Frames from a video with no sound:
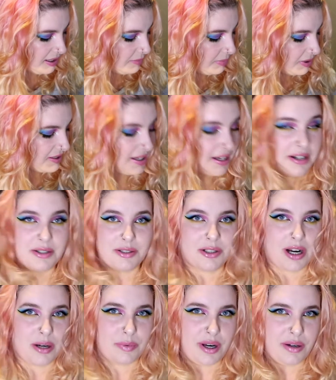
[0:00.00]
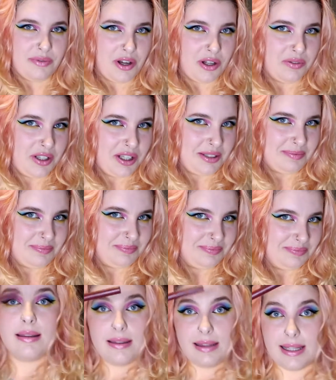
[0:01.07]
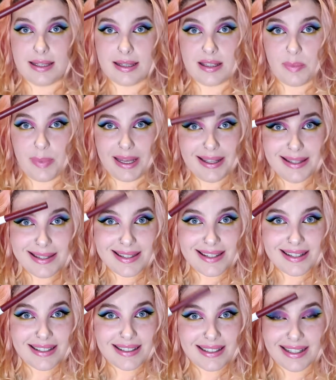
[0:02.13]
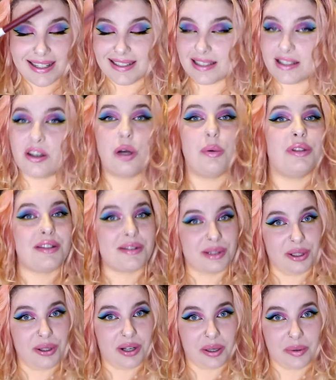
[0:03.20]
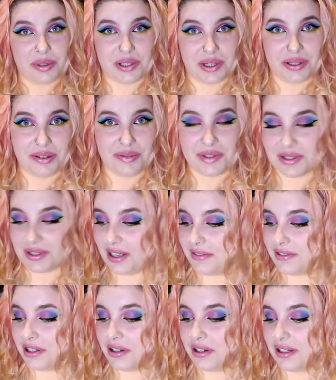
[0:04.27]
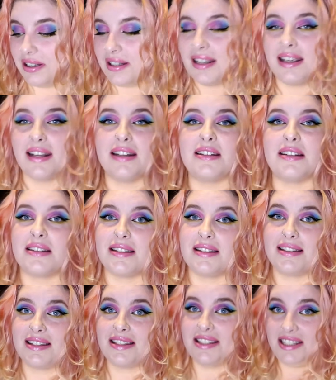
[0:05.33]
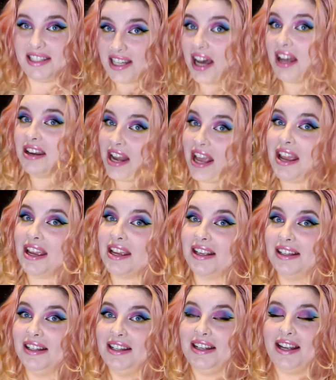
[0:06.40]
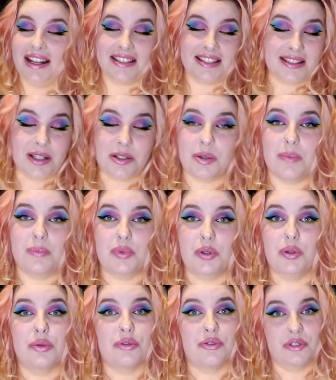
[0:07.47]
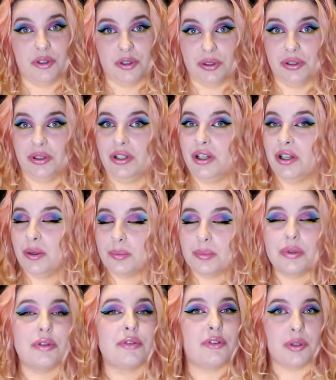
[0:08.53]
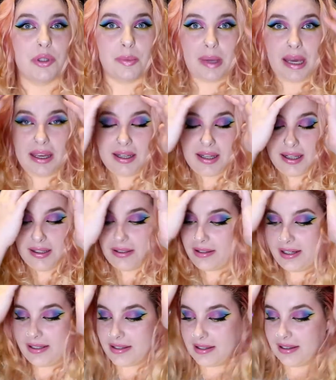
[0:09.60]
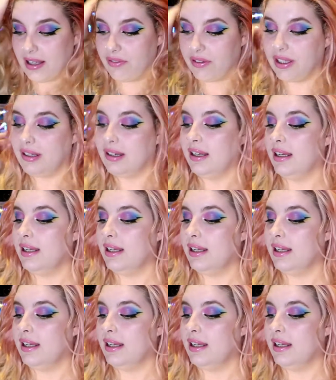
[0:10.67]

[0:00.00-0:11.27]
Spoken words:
I'm excited to try Red Velvet. This is the best. It doesn't go with this look. I wish I could have just left it on. It just is stunning. It's such a beautiful, beautiful opaque color. I just love it.